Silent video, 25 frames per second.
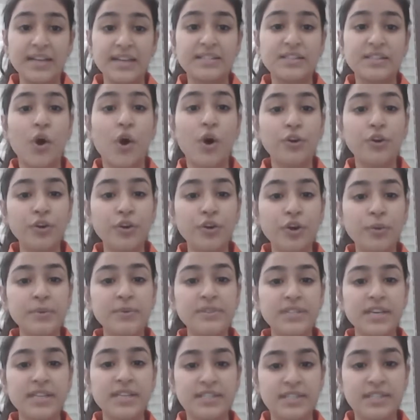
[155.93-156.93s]
an
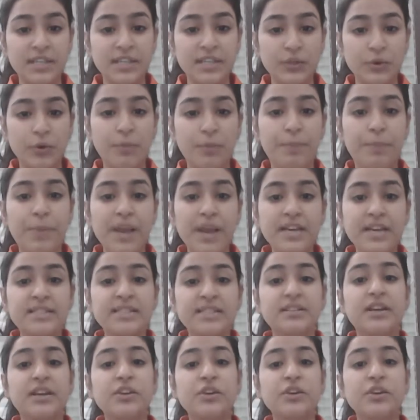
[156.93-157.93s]
autonomous institute
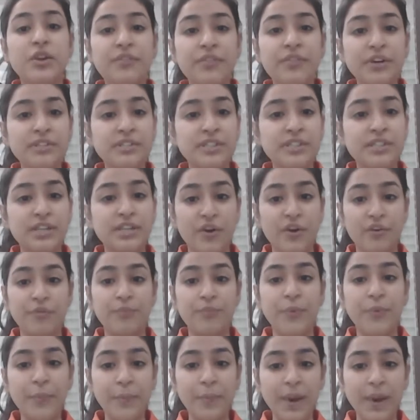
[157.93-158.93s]
based in the University of
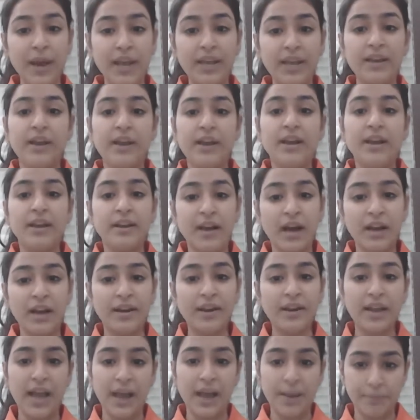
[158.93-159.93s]
Mumbai,
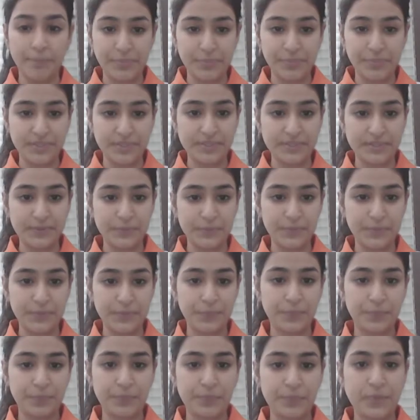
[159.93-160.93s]
Kalina campus.
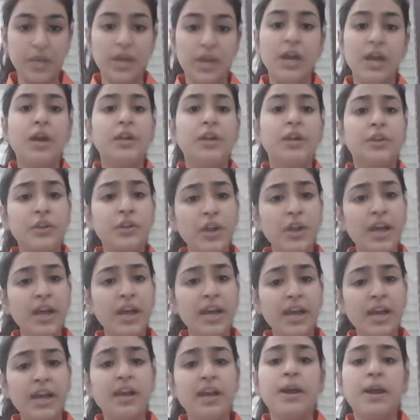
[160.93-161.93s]

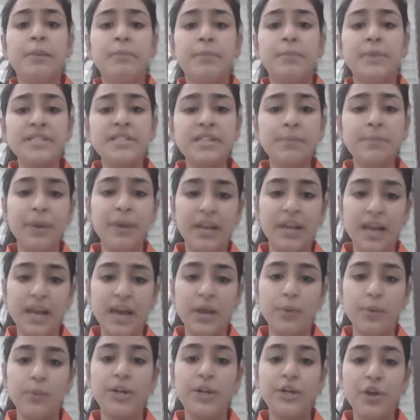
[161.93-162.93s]
Today, Mr.
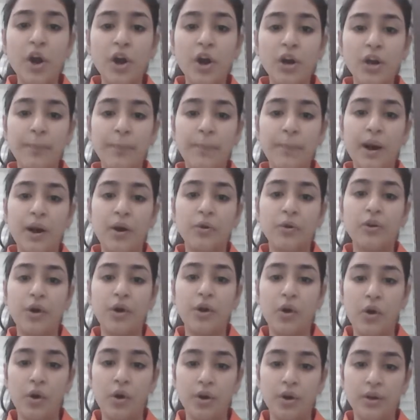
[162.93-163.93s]
Pillai will talk about
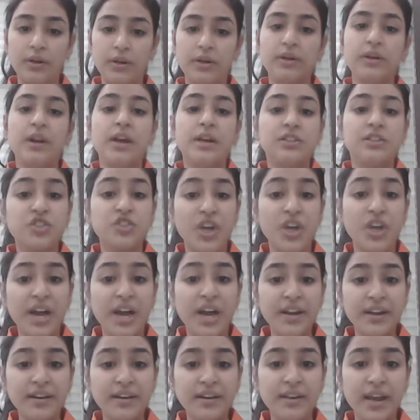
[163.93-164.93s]
on
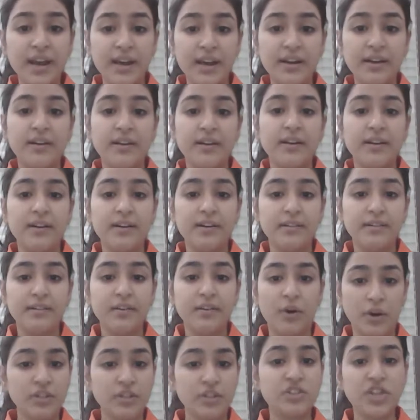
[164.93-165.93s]
Chanakya,
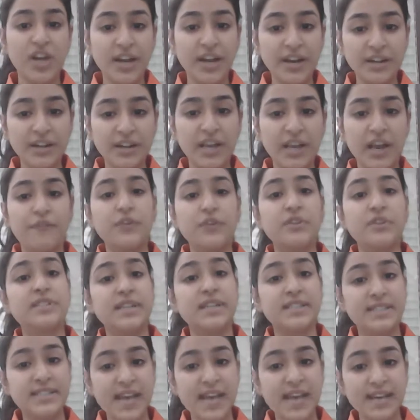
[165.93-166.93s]
on Chanakya for
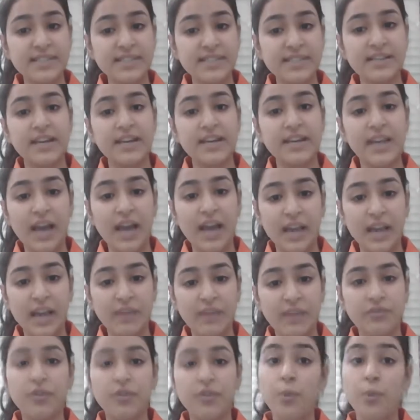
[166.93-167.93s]
success in
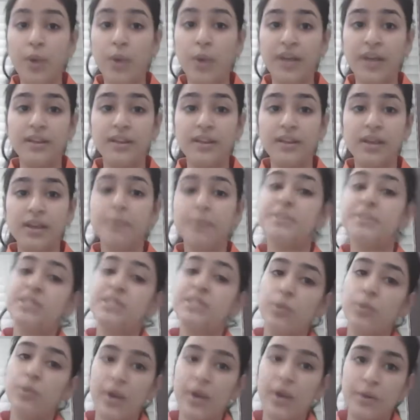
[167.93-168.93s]
life with
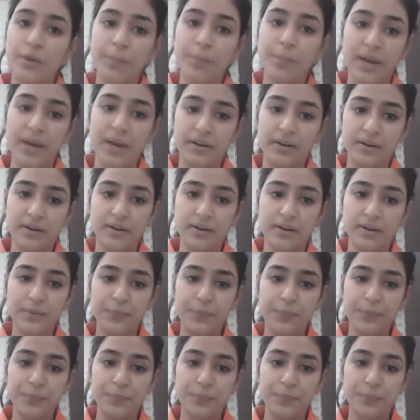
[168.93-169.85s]
Mr. Varun Parakh.